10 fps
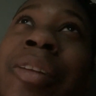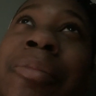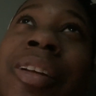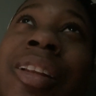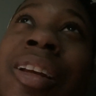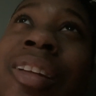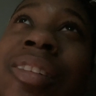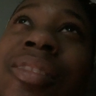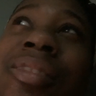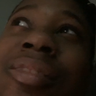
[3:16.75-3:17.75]
but like
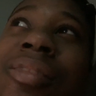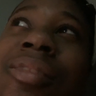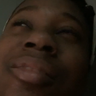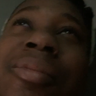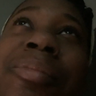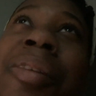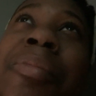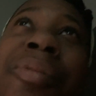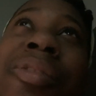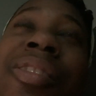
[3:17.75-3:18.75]

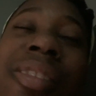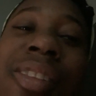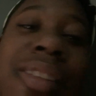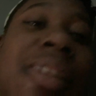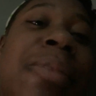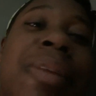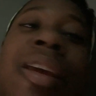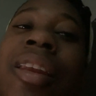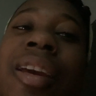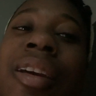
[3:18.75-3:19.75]
people sleeping
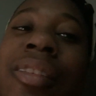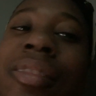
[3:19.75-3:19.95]
in there.